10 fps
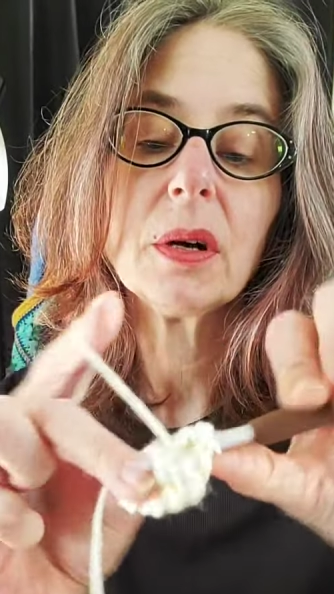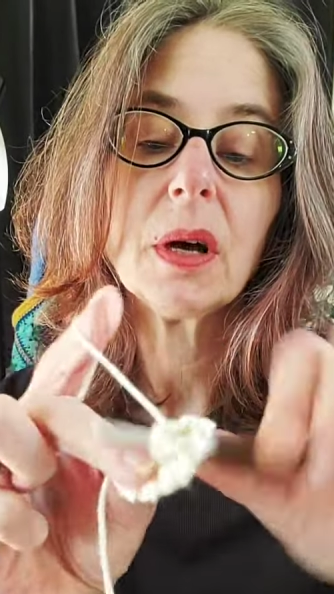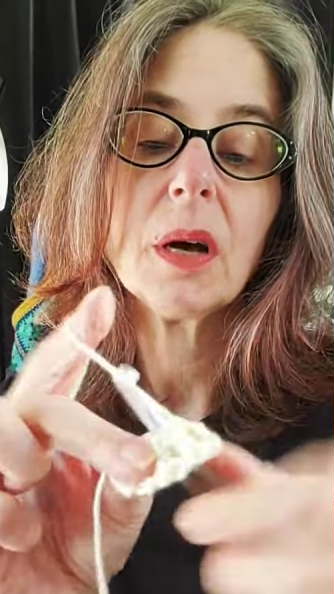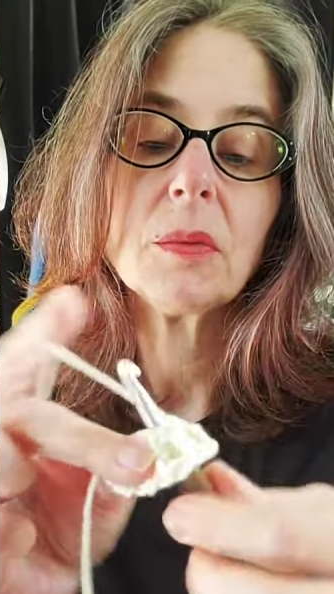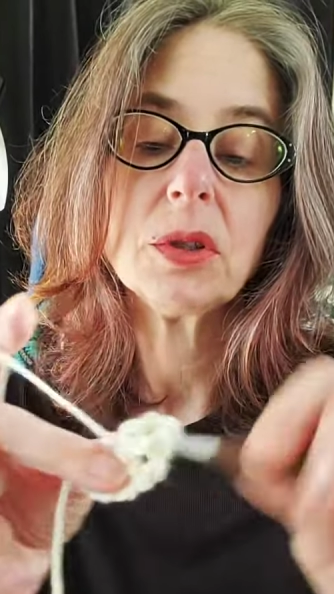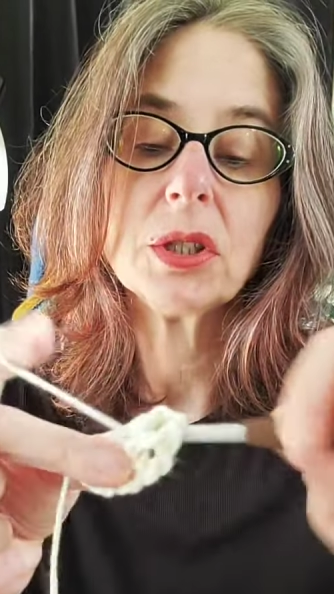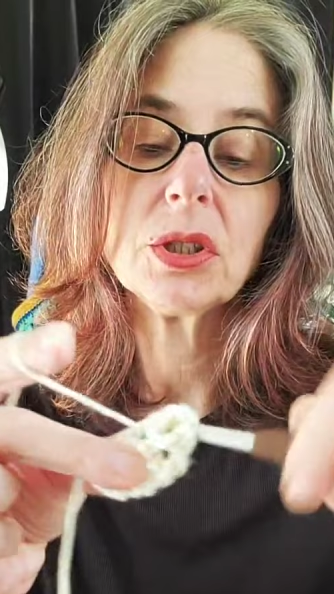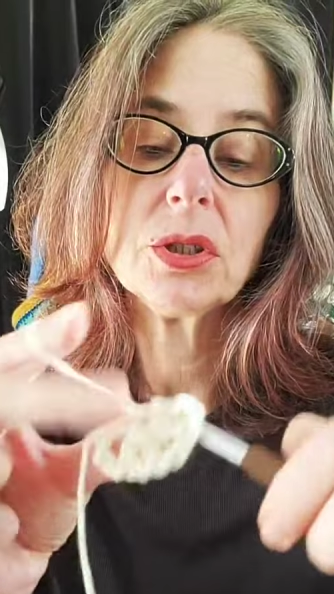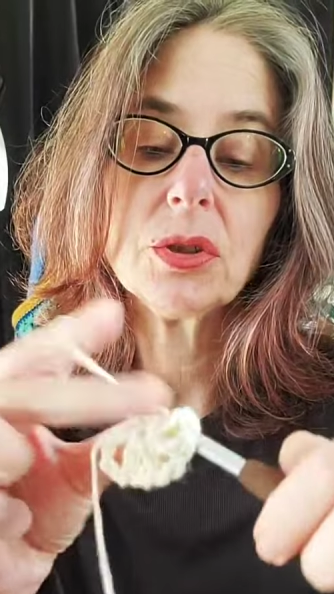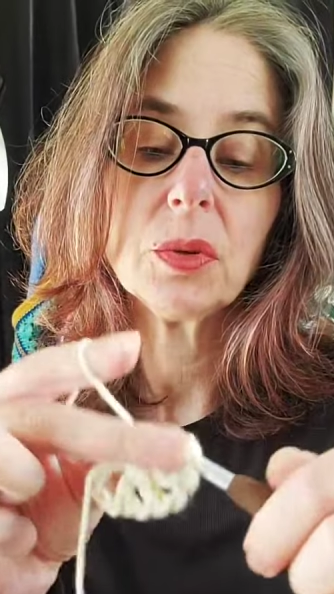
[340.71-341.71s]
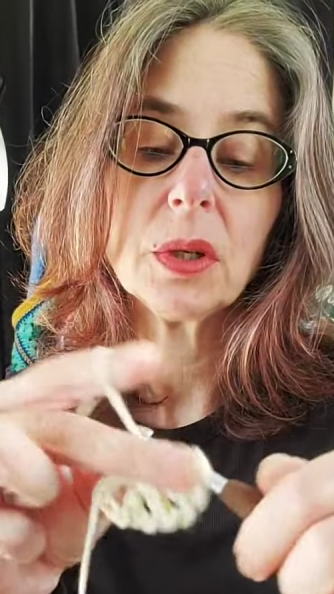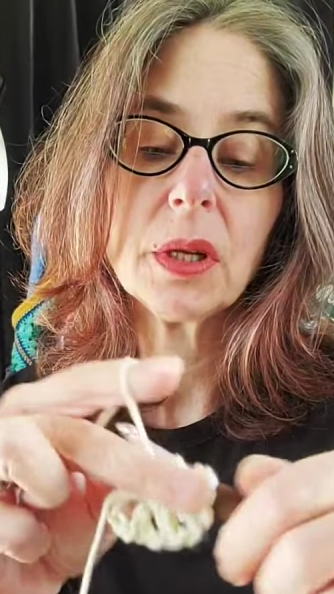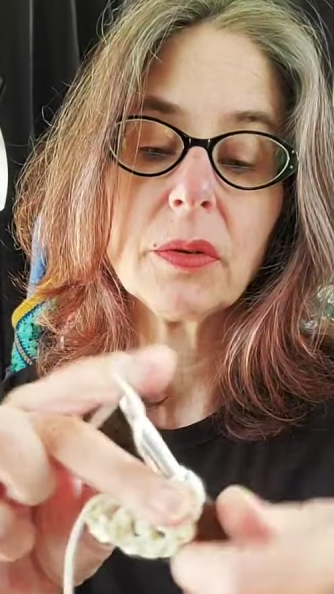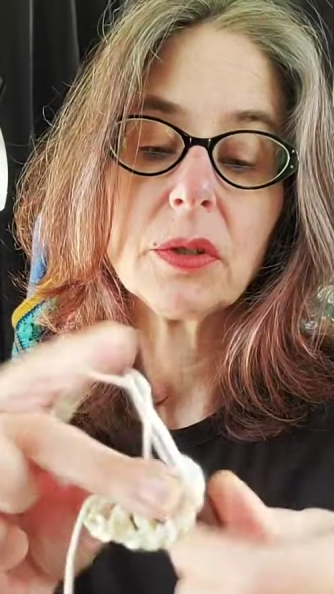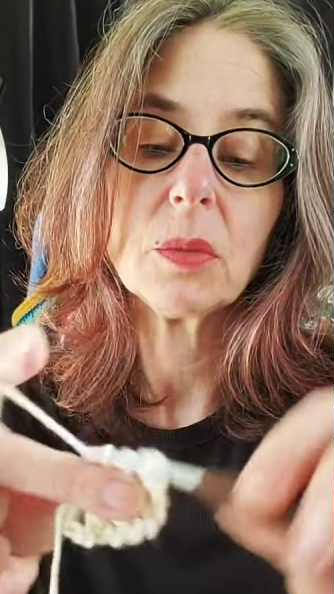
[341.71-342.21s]
I'm going to do
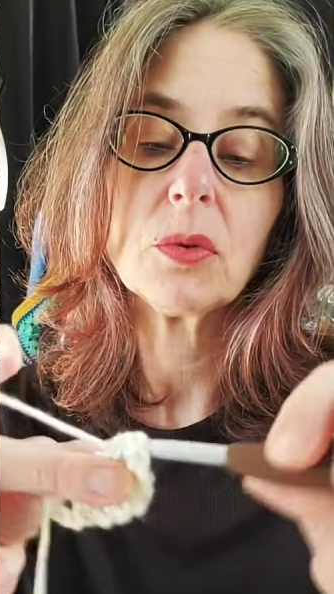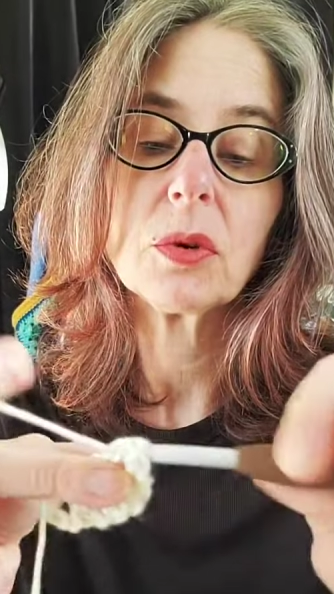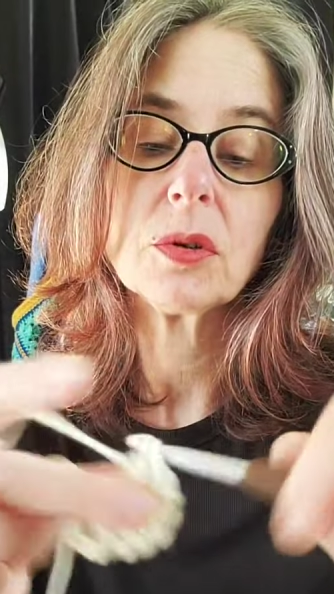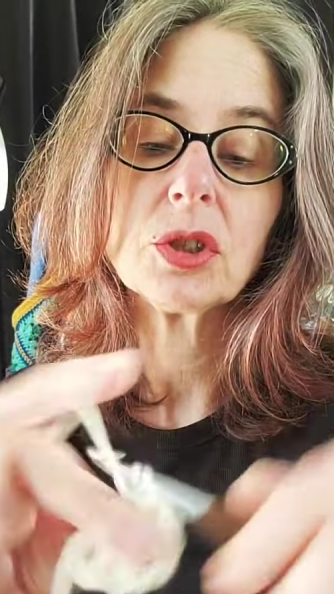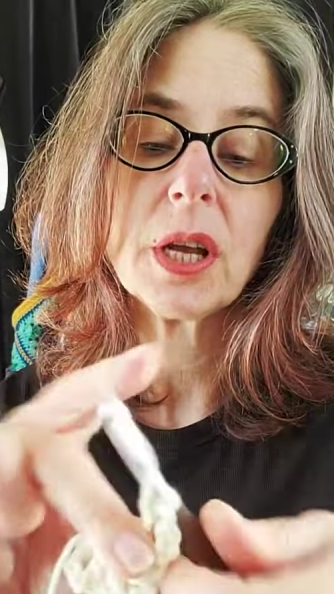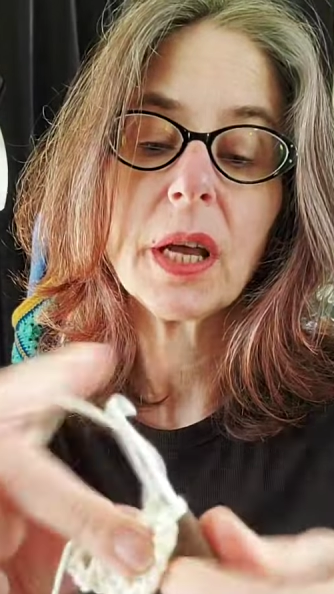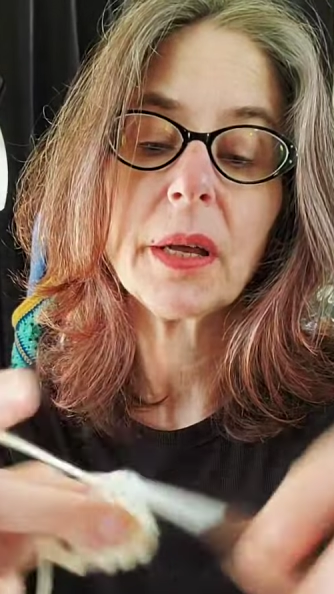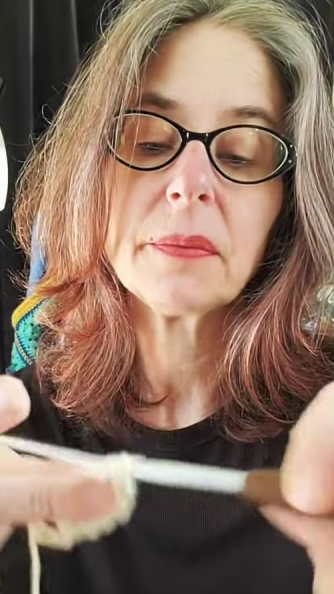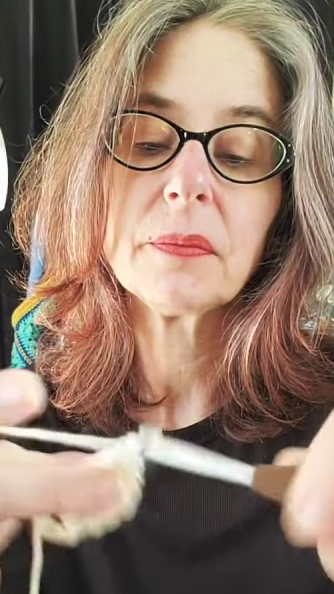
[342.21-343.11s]
another double crochet.